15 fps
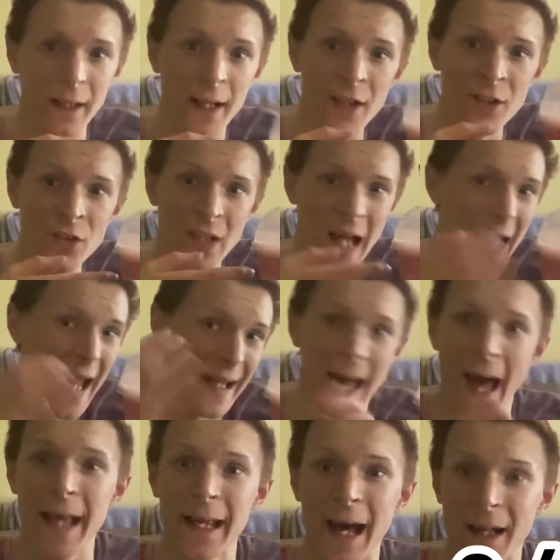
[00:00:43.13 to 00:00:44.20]
this a
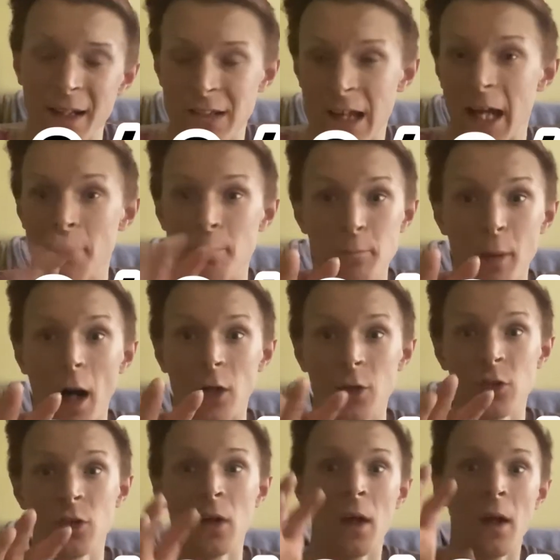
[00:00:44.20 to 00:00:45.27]
8 out of 10,
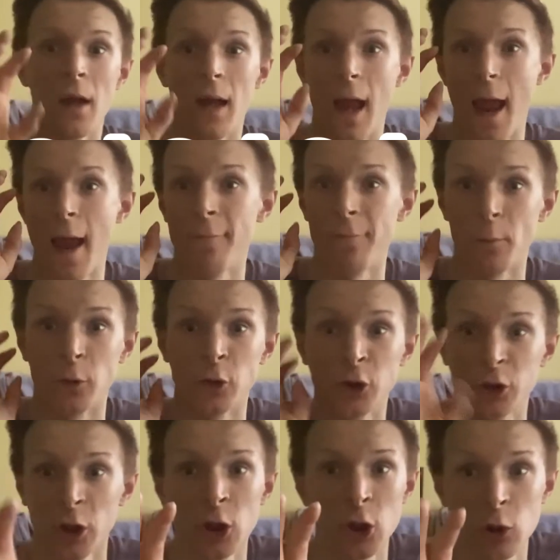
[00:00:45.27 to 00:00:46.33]
but if it was
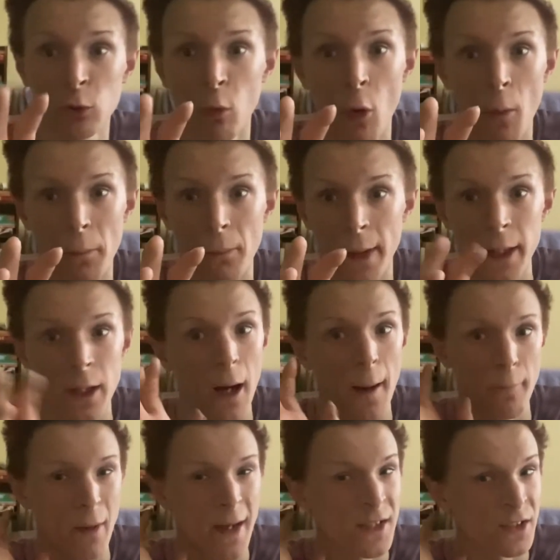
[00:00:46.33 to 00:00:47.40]
just strawberry, I'd
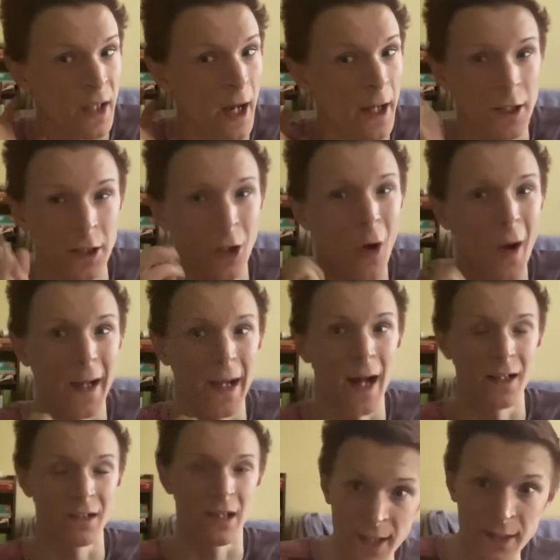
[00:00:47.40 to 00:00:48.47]
rate it a 9 out of
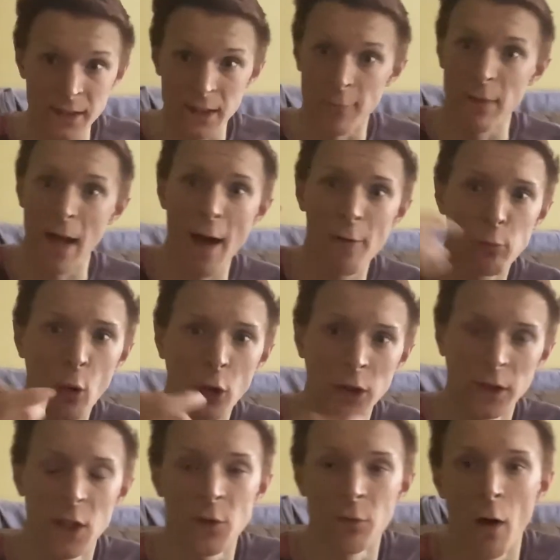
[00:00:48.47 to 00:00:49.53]
10. Listen, if you have watched
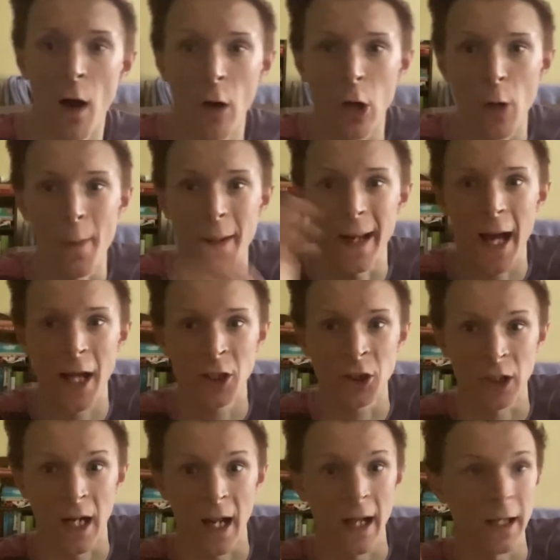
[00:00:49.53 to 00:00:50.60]
this far, comment
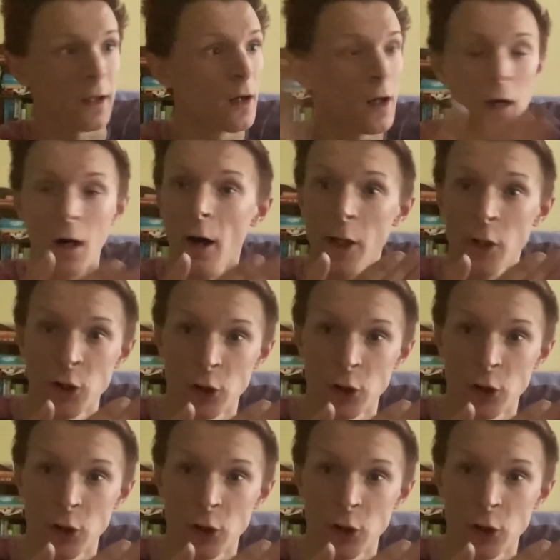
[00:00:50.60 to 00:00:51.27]
hashtag ice